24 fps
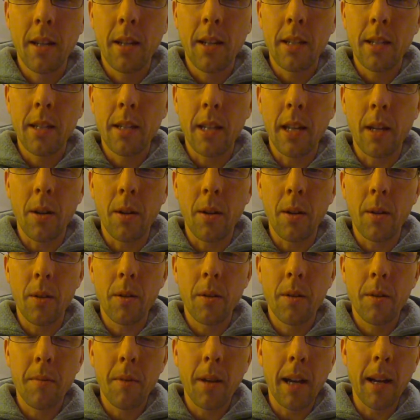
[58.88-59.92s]
So
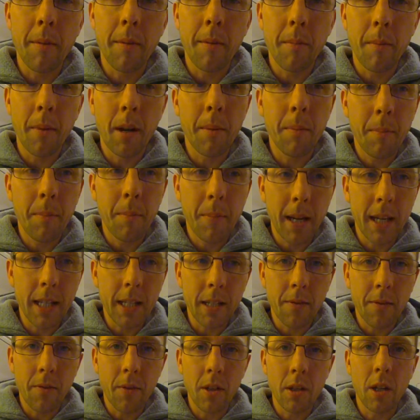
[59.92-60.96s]
my
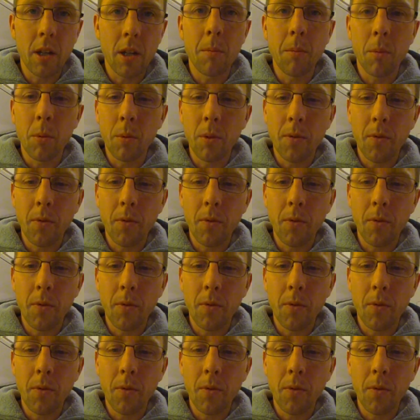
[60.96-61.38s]
pacing, for example, was